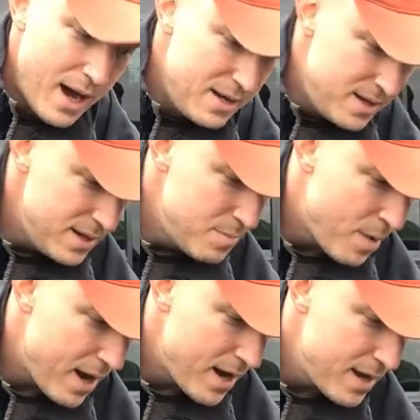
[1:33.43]
did
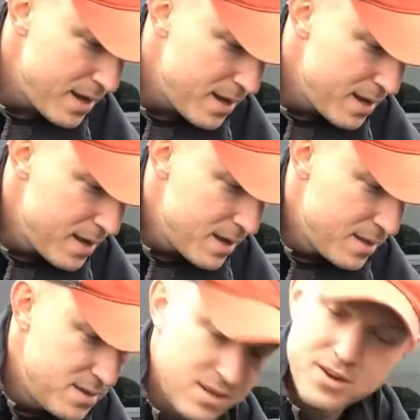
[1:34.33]
buy
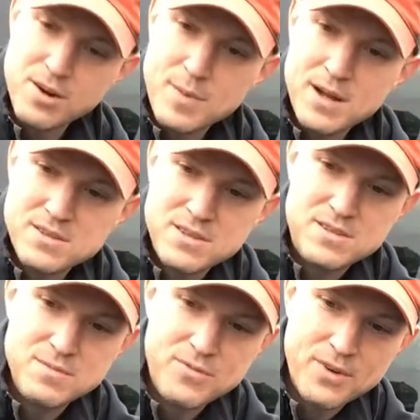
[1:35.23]
this undermount
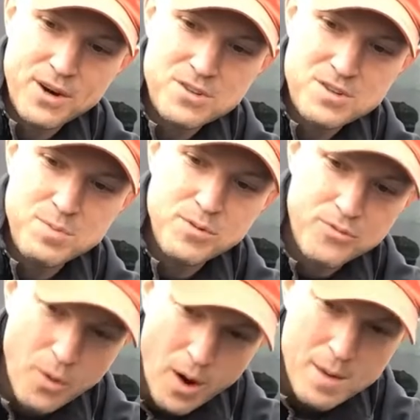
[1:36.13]
system first
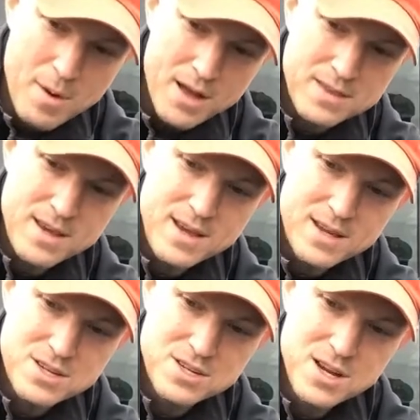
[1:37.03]
before I bought the
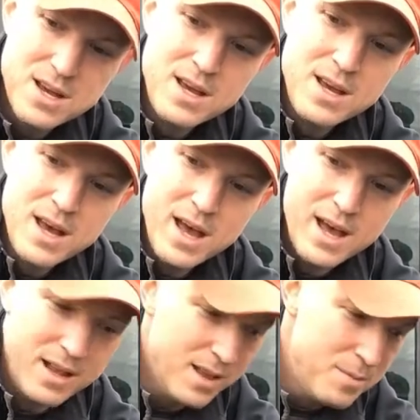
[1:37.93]
hitch,
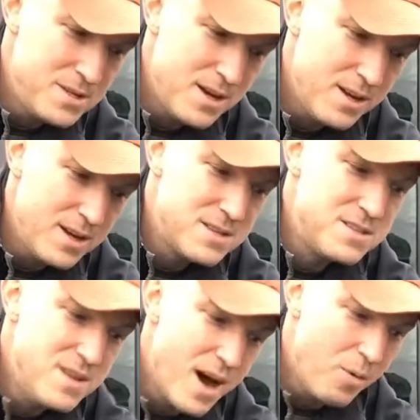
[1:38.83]
and let me tell you,
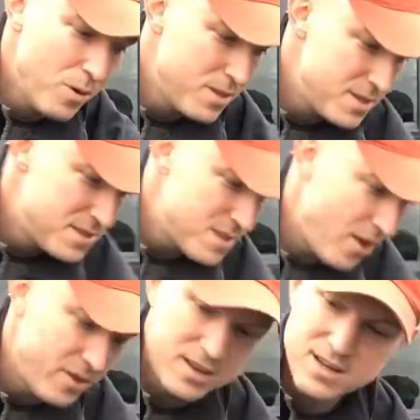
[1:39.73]
it's not worth
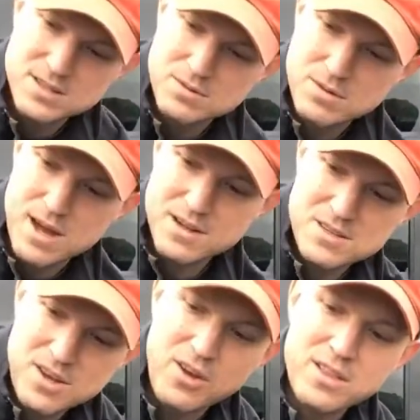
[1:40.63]
installing this without
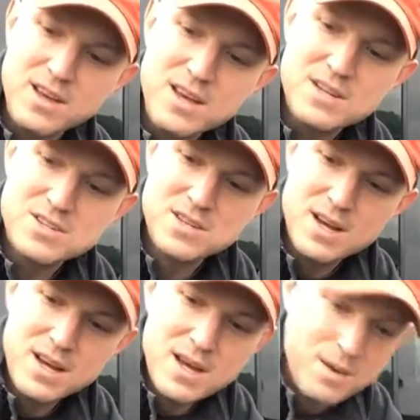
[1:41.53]
installing the hitch,
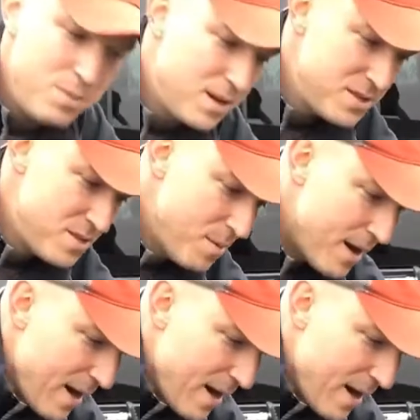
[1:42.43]
because no matter